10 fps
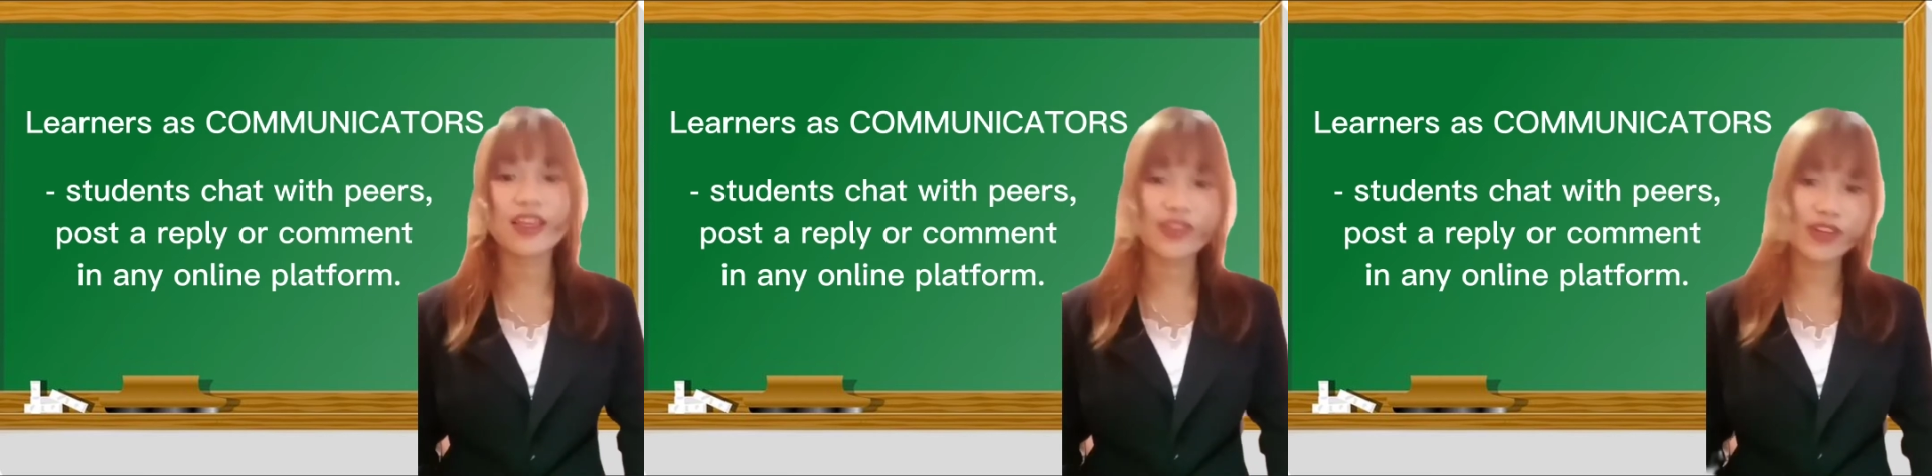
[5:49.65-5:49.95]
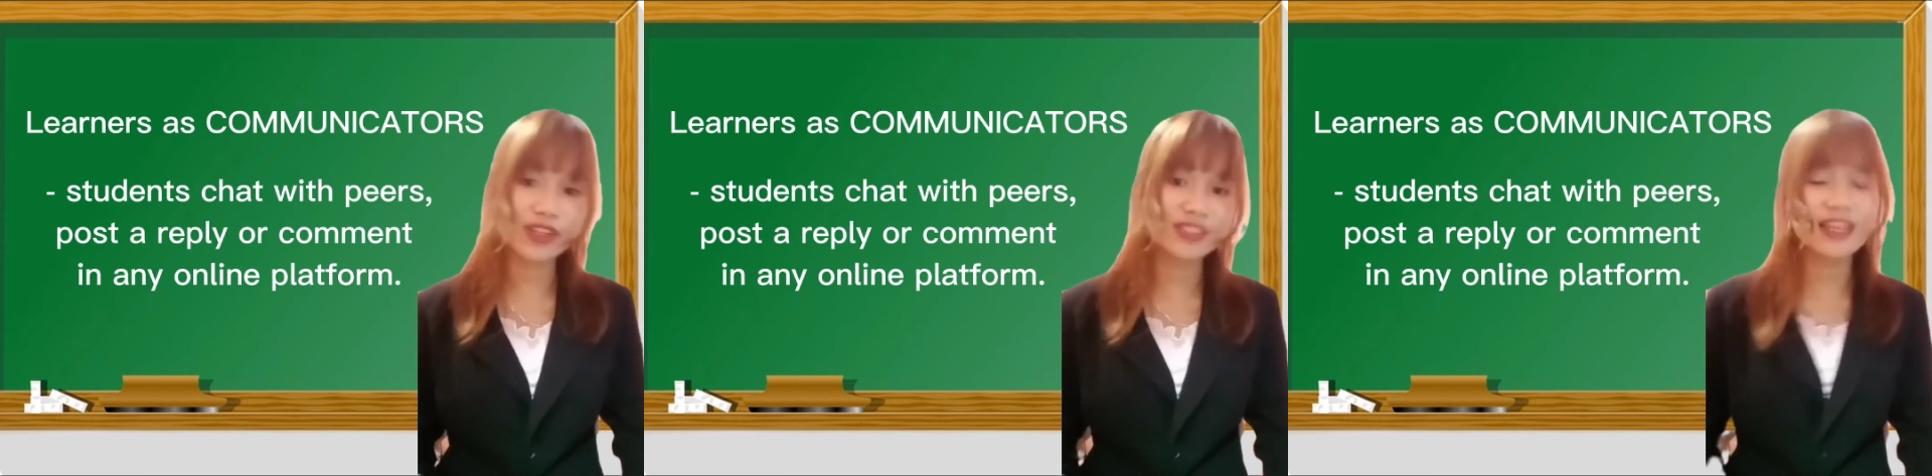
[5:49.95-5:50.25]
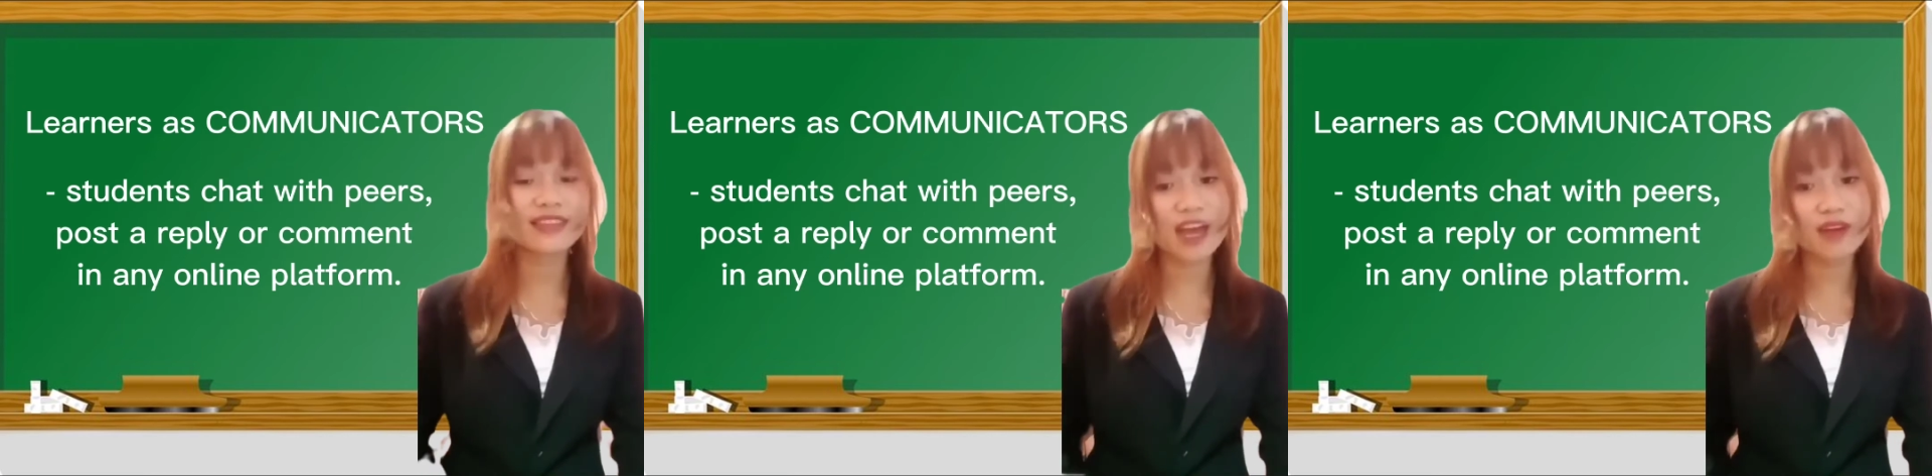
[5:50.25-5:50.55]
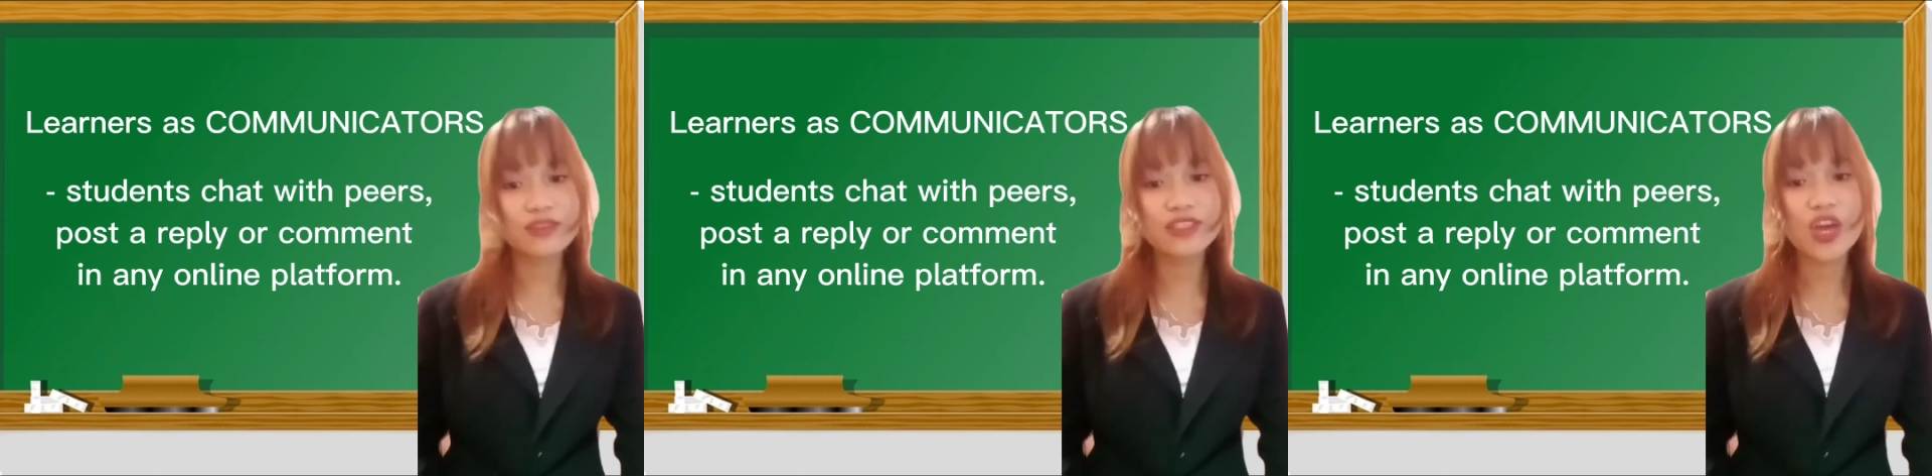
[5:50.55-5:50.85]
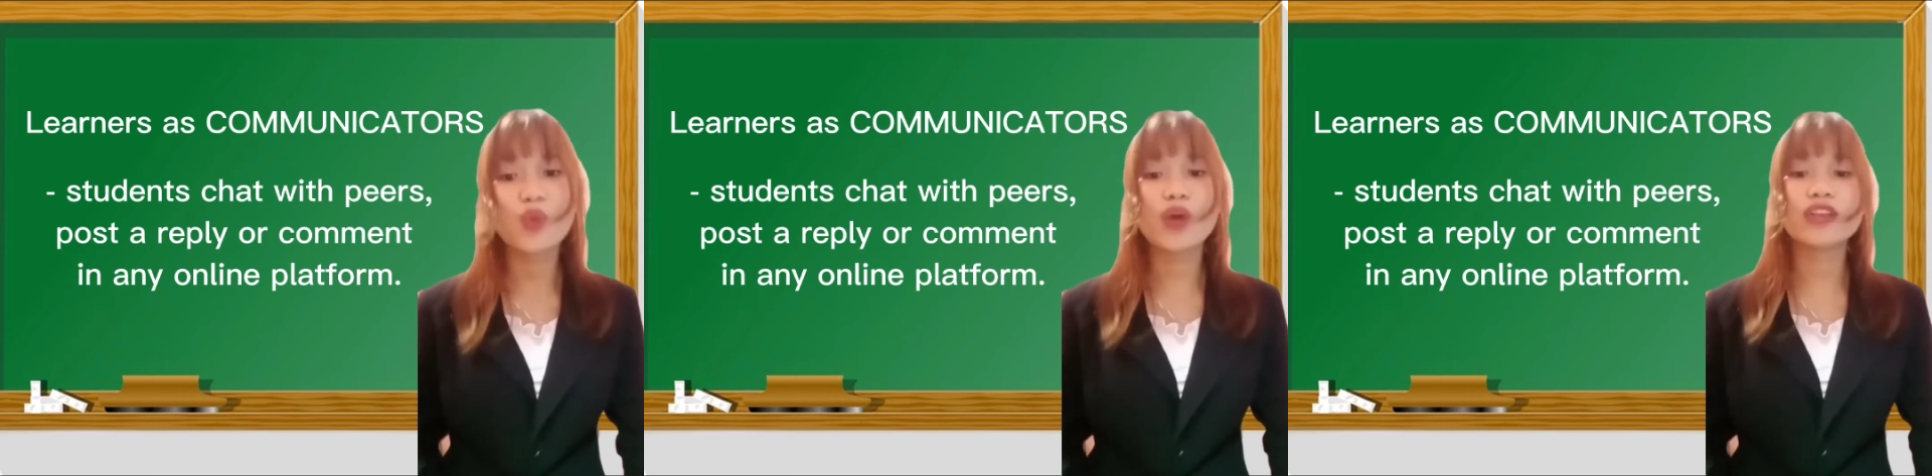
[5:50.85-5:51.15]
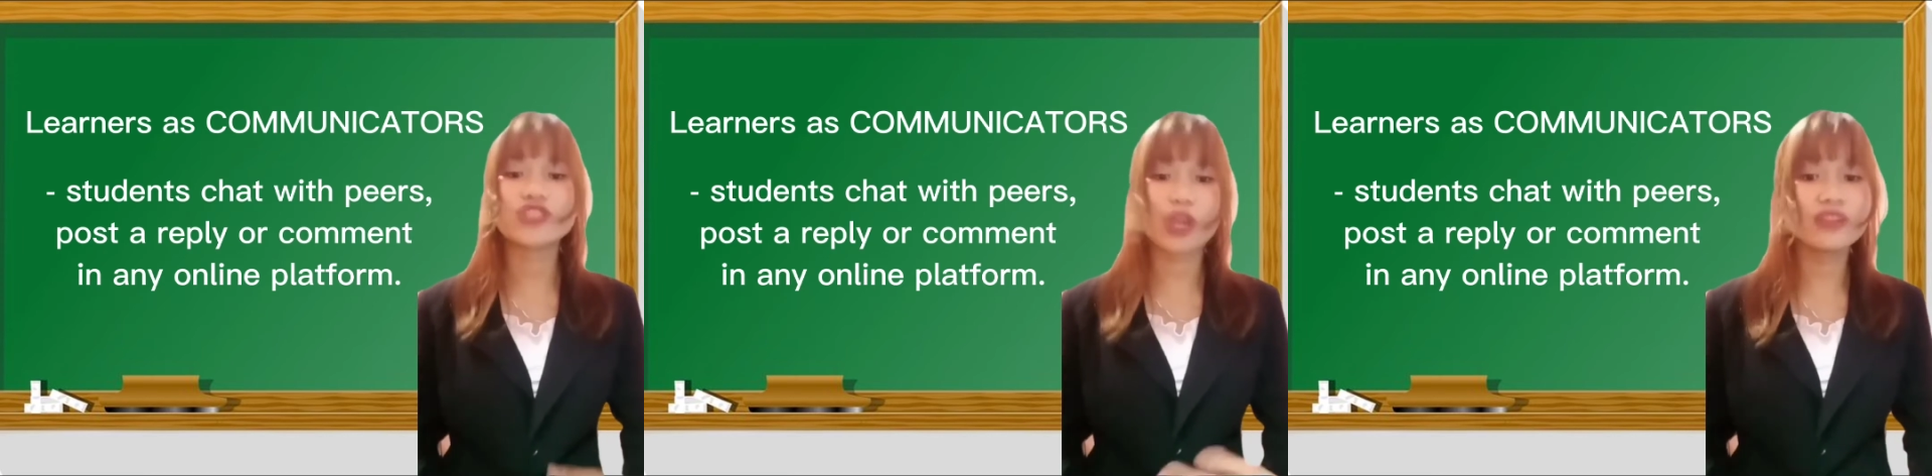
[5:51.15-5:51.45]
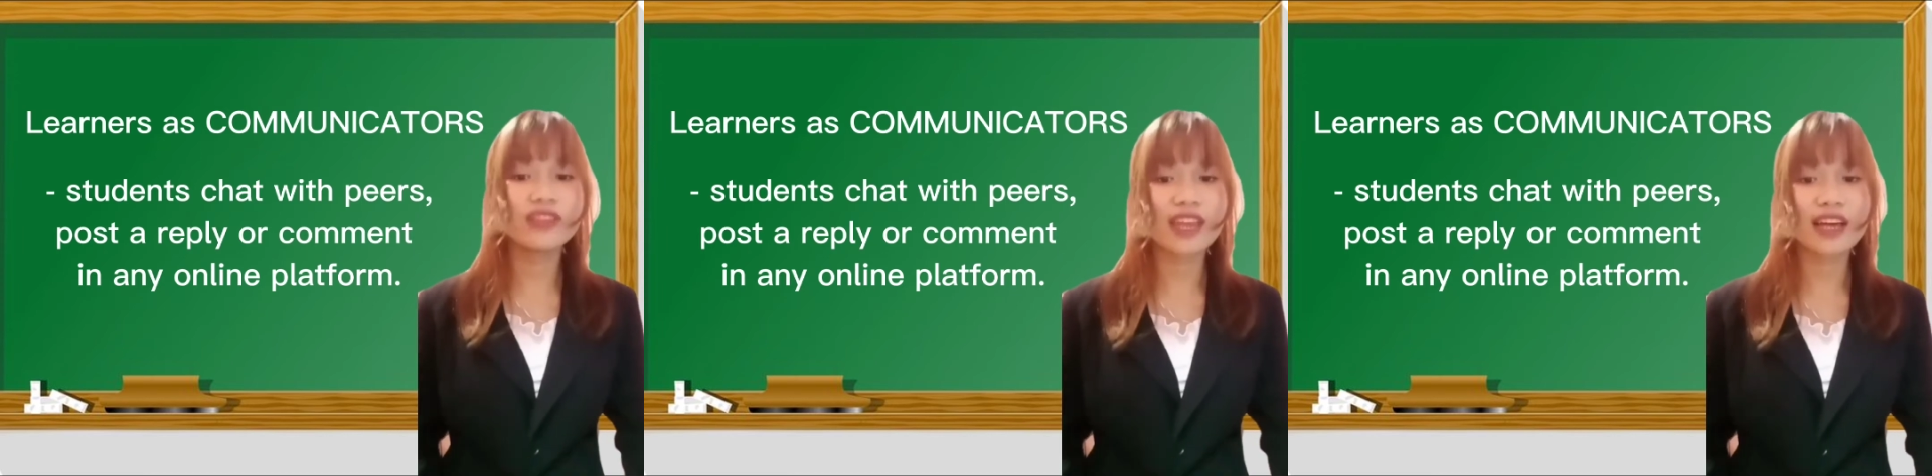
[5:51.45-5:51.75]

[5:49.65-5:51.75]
letters, and sounds when sharing